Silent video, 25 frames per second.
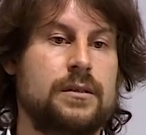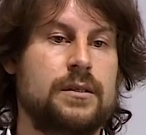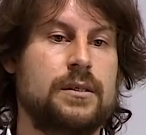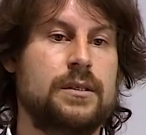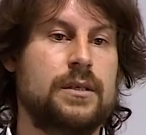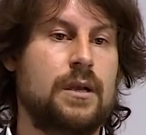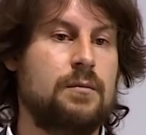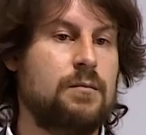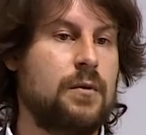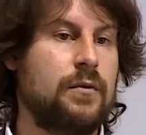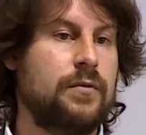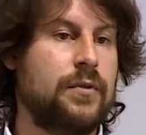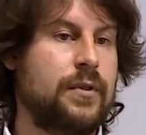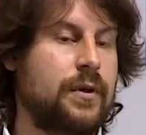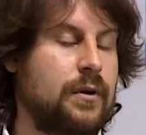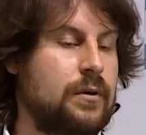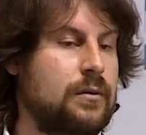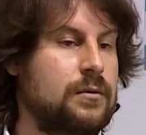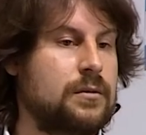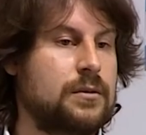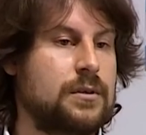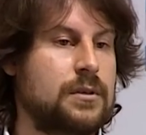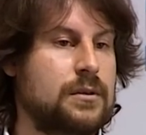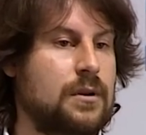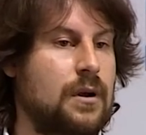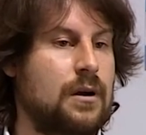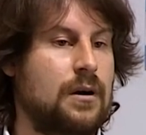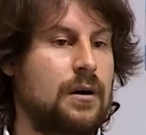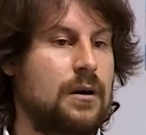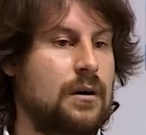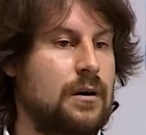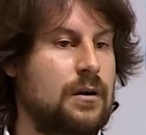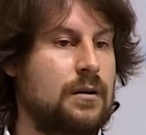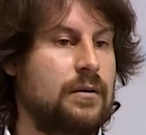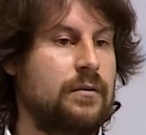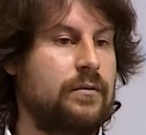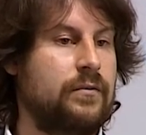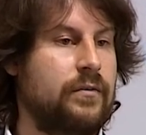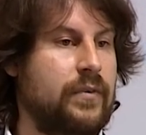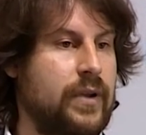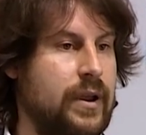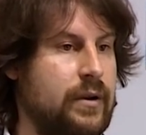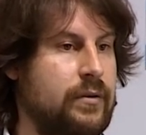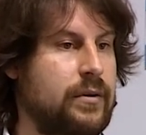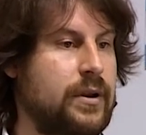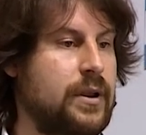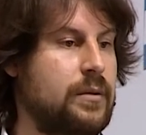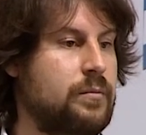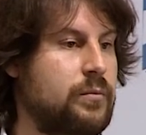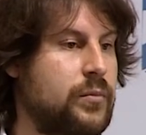some of those are
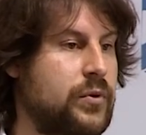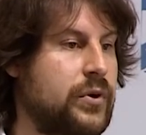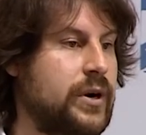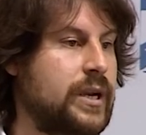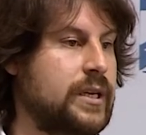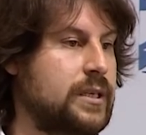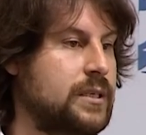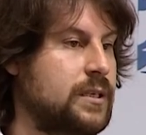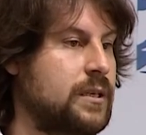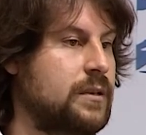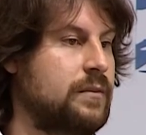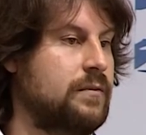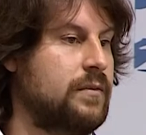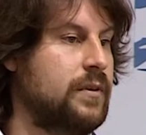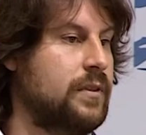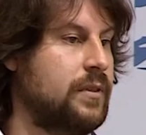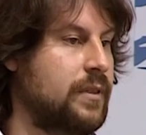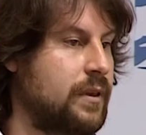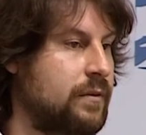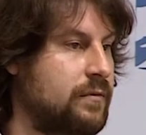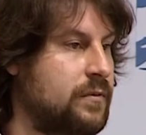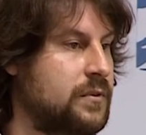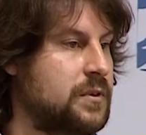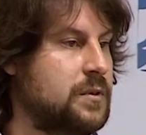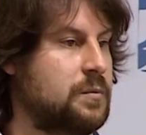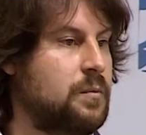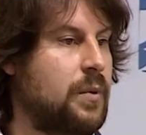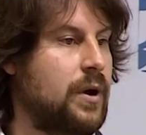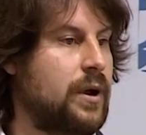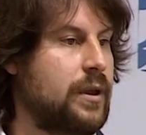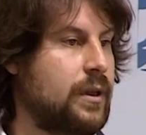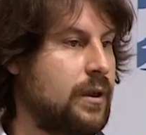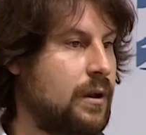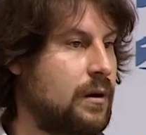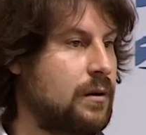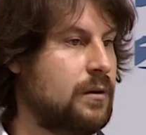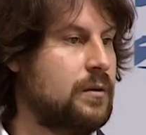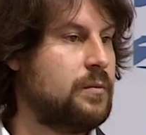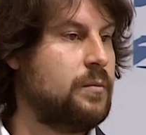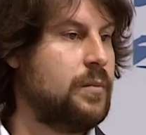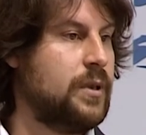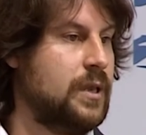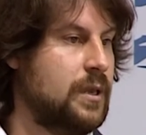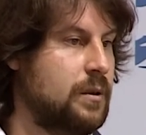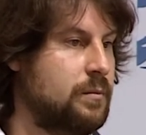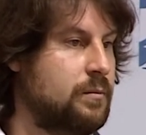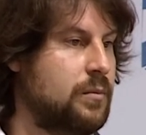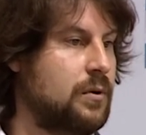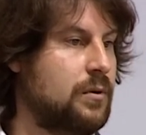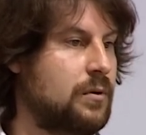very impressive endeavors by young
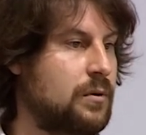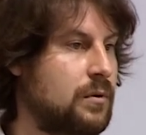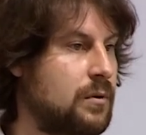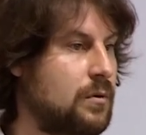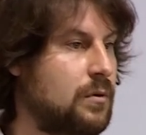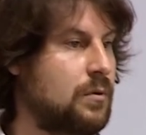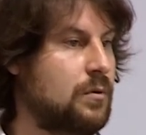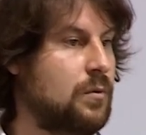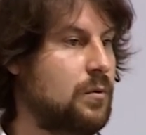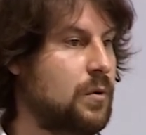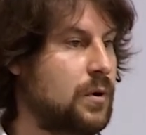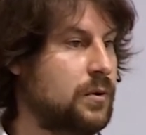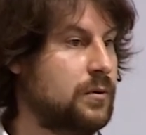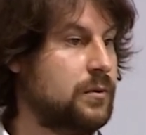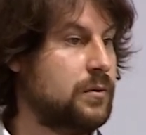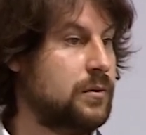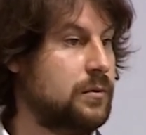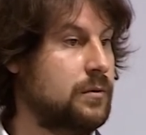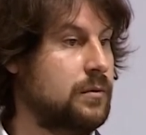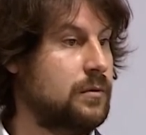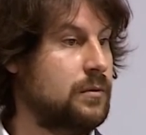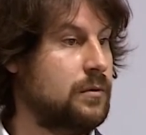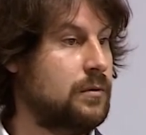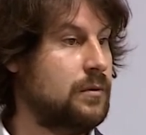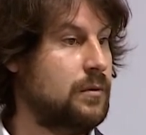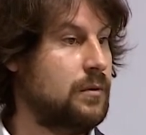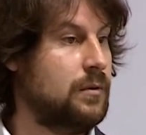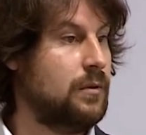people who want to